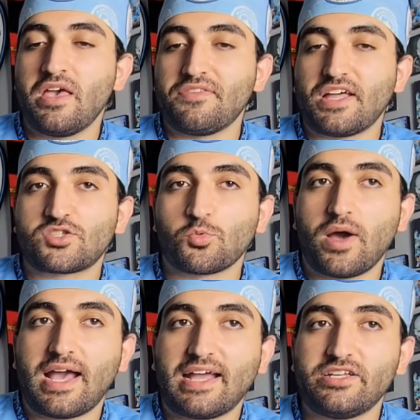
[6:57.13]
That's
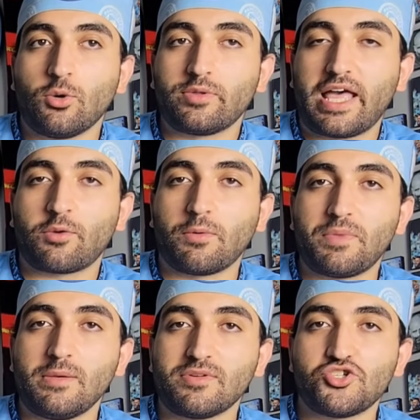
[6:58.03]
why I don't like when
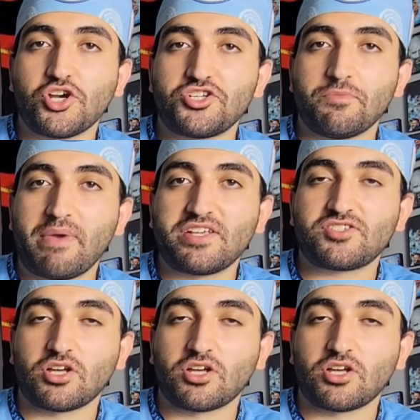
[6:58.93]
people judge him based